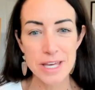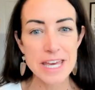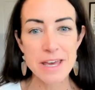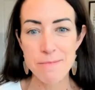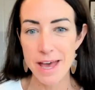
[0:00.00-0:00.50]

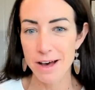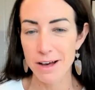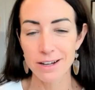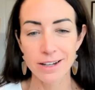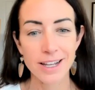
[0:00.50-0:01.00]

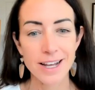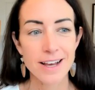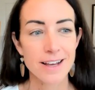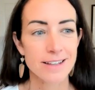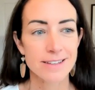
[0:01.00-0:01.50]
Email,
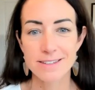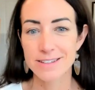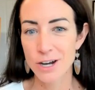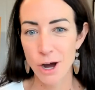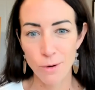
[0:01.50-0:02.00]

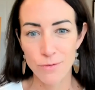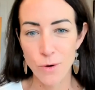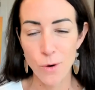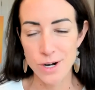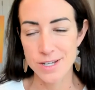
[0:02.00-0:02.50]
of
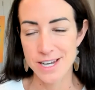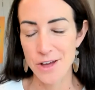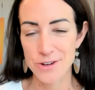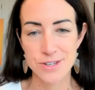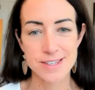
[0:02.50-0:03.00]
course, now
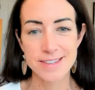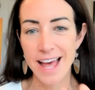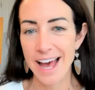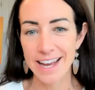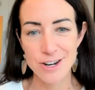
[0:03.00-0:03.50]
there's
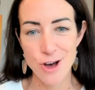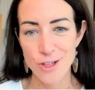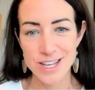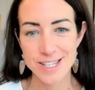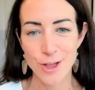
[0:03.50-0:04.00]
Slack and all
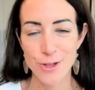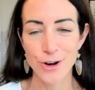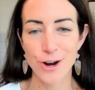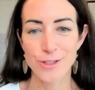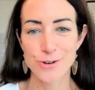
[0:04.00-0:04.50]
these
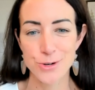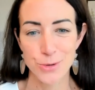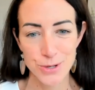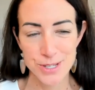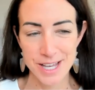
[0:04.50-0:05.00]
other
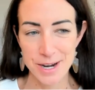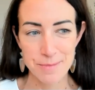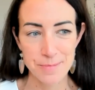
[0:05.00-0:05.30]
tools that,